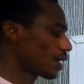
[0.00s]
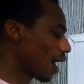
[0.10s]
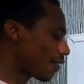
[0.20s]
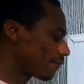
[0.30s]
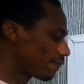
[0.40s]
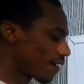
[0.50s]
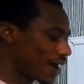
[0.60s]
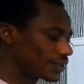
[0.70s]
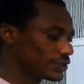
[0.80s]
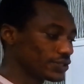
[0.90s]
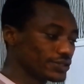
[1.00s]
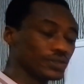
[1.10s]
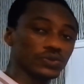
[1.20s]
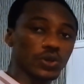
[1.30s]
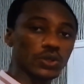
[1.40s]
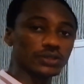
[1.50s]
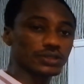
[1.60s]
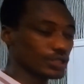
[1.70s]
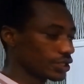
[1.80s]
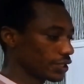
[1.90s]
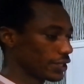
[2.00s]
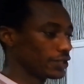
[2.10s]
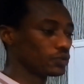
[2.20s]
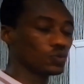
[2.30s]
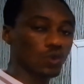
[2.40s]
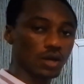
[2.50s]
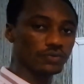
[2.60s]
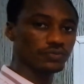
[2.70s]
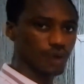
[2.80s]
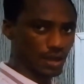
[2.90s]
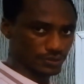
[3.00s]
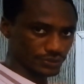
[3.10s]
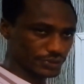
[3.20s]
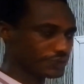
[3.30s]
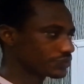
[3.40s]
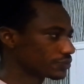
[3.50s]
How far does he run in one round?